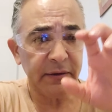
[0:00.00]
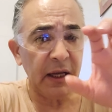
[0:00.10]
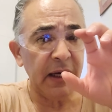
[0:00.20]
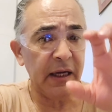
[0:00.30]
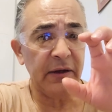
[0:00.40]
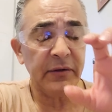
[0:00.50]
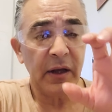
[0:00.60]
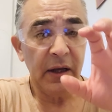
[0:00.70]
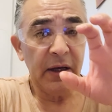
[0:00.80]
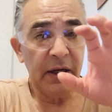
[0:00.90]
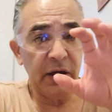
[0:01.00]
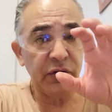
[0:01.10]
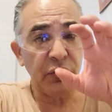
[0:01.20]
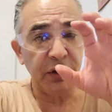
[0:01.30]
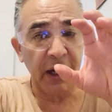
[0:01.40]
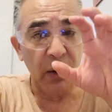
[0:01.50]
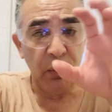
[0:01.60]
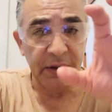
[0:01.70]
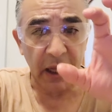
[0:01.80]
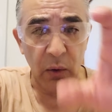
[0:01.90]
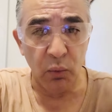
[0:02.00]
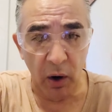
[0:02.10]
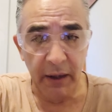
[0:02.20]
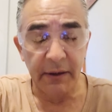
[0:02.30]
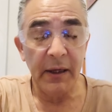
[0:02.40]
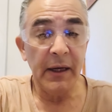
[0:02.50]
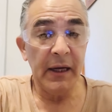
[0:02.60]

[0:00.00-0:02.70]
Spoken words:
thing is to get what they want.